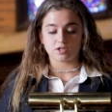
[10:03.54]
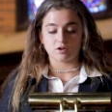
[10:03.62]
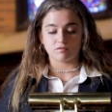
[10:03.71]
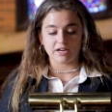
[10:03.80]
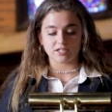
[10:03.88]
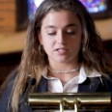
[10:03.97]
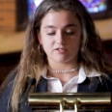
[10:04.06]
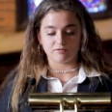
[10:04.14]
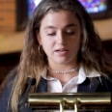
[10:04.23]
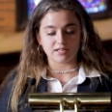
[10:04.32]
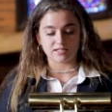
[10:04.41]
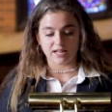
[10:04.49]
courageous of
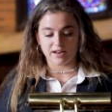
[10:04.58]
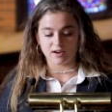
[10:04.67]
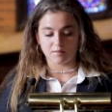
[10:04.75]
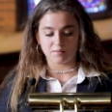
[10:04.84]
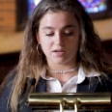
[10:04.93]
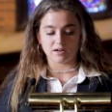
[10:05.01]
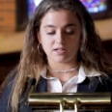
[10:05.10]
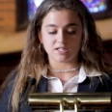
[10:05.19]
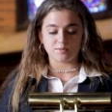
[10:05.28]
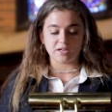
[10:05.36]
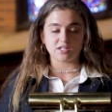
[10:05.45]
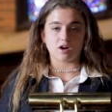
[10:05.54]
me to stand up here and
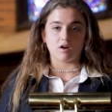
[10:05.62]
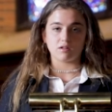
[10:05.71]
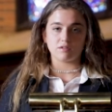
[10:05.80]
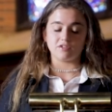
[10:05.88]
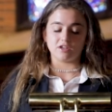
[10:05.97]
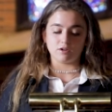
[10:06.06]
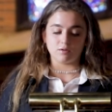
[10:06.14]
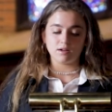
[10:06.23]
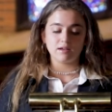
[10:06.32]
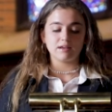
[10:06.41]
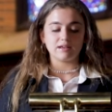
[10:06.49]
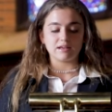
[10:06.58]
speak to all of you,
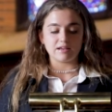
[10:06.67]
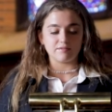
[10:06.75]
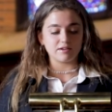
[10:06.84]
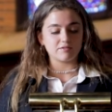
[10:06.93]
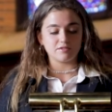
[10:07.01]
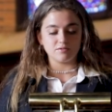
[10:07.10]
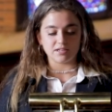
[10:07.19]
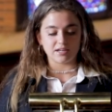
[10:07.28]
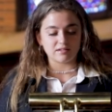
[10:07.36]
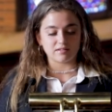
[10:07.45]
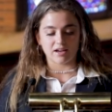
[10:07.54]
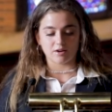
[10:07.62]
even if you
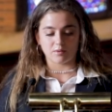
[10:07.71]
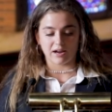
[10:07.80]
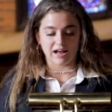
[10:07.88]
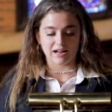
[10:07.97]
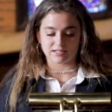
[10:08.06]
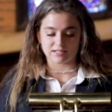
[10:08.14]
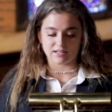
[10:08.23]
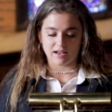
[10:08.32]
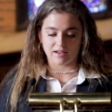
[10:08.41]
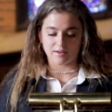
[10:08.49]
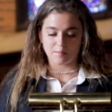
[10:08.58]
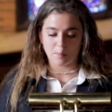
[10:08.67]
didn't like what I had to
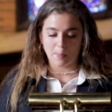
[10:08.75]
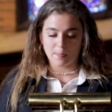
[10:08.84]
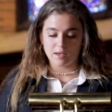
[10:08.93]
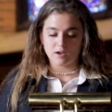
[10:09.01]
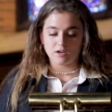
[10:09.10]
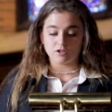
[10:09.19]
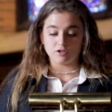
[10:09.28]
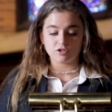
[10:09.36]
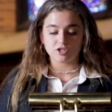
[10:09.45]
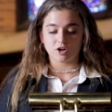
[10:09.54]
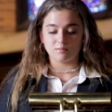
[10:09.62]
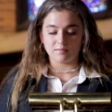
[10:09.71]
say. You
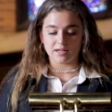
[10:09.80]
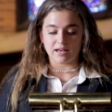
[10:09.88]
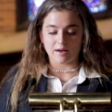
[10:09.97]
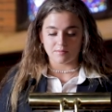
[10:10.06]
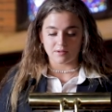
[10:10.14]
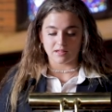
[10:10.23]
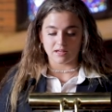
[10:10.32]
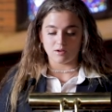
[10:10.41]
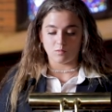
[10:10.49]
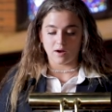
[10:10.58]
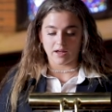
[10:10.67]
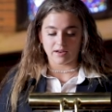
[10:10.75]
show me empathy
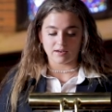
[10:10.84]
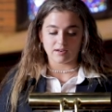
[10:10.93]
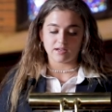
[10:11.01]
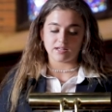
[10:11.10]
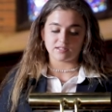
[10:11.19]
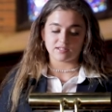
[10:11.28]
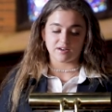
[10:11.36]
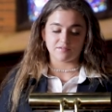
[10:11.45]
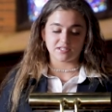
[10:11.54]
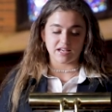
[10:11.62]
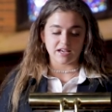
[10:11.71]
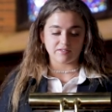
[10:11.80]
when, instead of
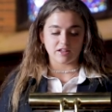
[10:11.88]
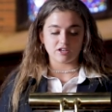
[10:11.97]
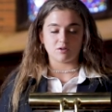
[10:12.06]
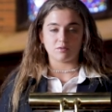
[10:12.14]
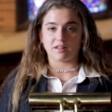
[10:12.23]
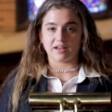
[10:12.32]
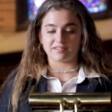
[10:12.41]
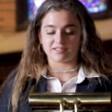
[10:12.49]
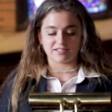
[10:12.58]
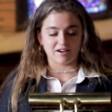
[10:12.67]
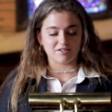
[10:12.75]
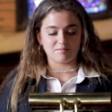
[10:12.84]
saying that you don't like the
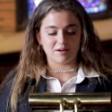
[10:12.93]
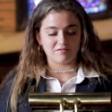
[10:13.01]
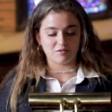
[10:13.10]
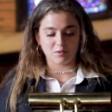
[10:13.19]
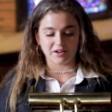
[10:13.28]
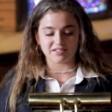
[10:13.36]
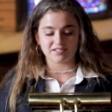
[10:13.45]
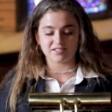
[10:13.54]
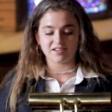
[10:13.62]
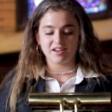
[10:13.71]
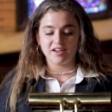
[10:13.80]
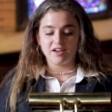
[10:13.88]
sound of my
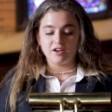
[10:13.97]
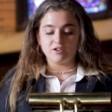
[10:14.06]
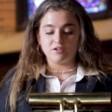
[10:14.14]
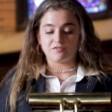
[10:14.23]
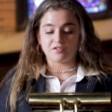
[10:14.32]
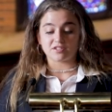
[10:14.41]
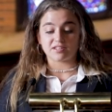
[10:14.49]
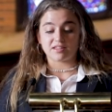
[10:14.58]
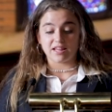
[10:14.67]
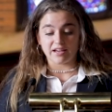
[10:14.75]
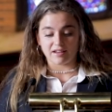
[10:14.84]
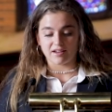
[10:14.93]
voice, you first
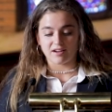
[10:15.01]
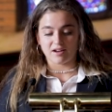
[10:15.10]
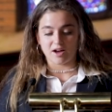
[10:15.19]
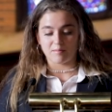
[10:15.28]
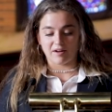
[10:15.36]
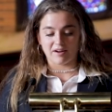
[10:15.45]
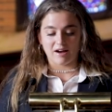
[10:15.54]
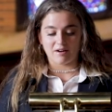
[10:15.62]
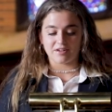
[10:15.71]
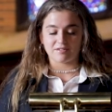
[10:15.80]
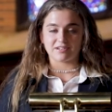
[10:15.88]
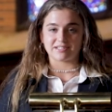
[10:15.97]
think about how
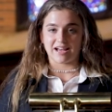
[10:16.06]
there is